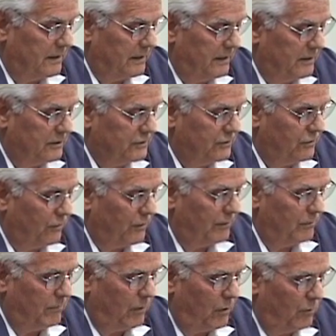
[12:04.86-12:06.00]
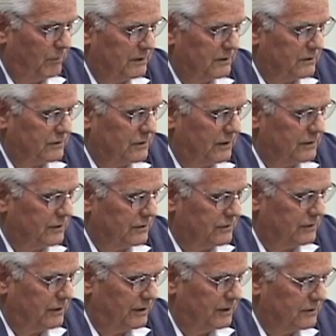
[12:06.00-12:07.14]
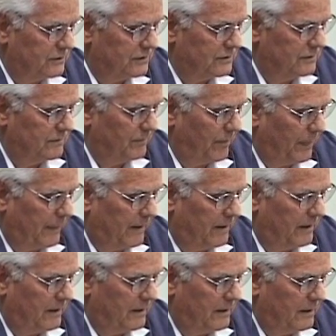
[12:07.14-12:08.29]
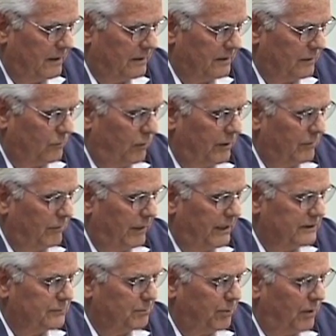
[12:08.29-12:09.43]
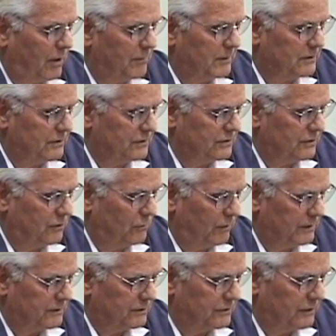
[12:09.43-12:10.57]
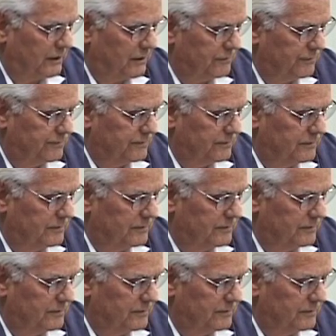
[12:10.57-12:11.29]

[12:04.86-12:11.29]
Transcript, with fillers: It is during moments such as this that one makes promises to oneself.